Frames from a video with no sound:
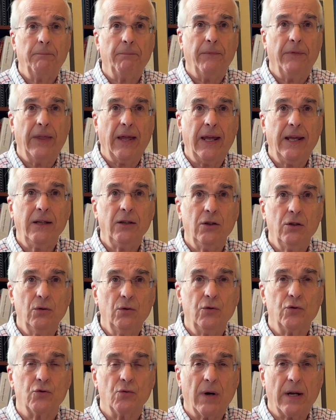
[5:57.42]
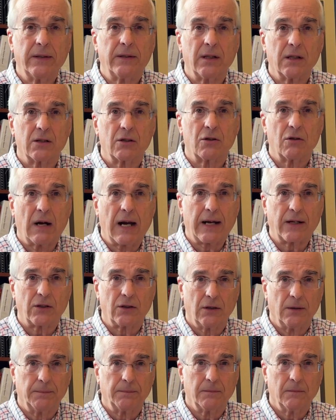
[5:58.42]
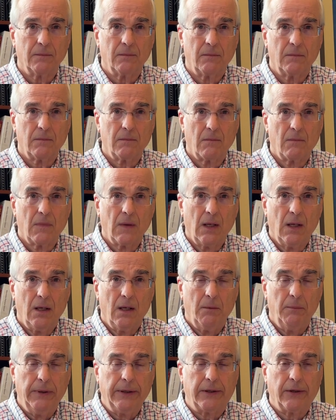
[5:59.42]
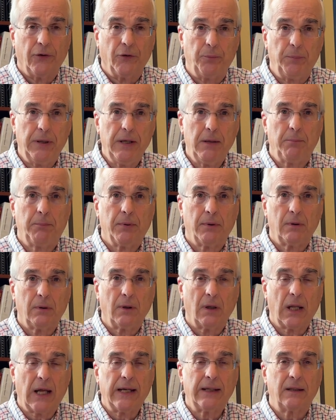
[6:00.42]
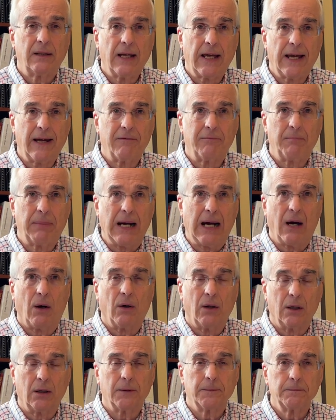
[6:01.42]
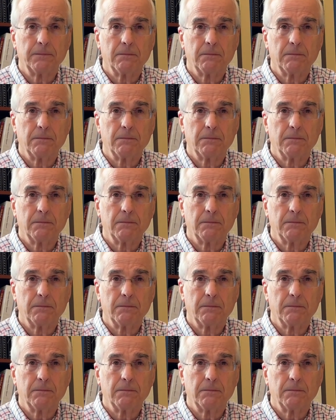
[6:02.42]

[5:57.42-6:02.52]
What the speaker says: they use rent extraction because people like to have power,